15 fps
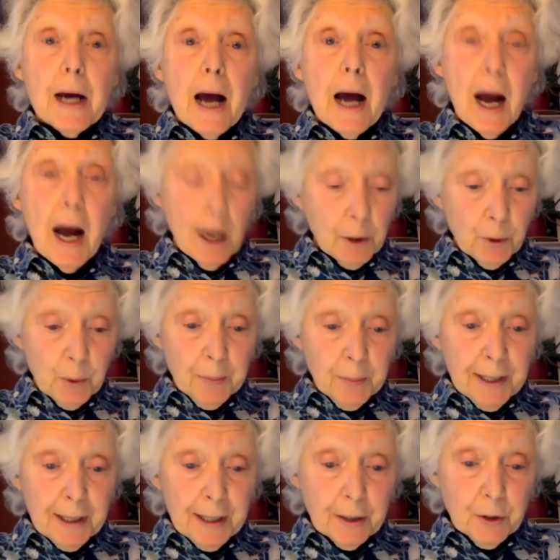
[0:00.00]
How do we
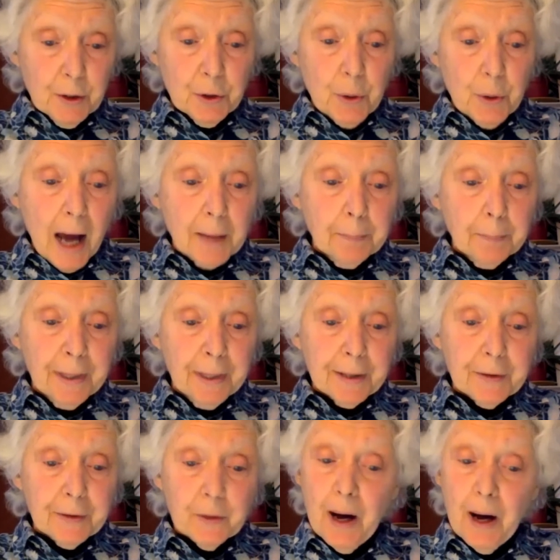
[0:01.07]
begin to unpick
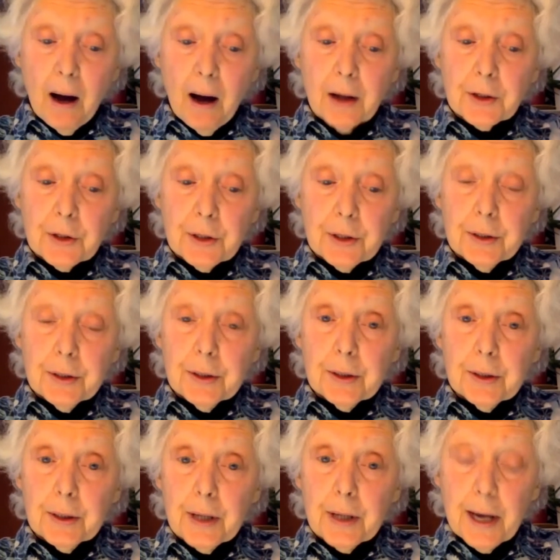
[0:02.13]
the past
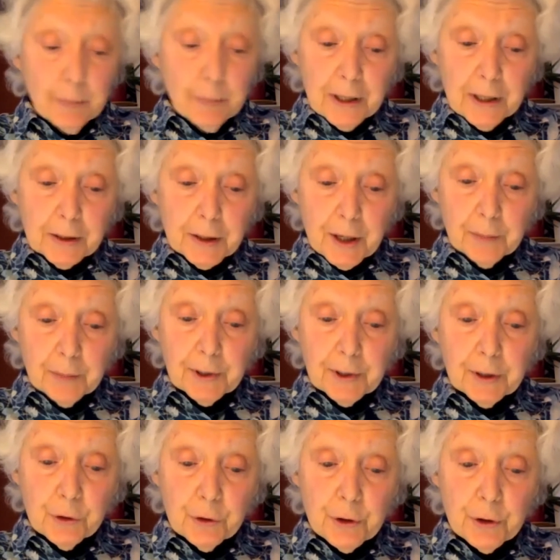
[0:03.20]
and build
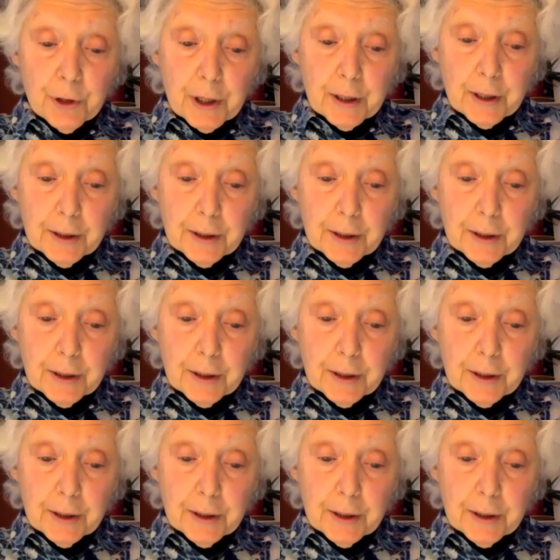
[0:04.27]
something truer?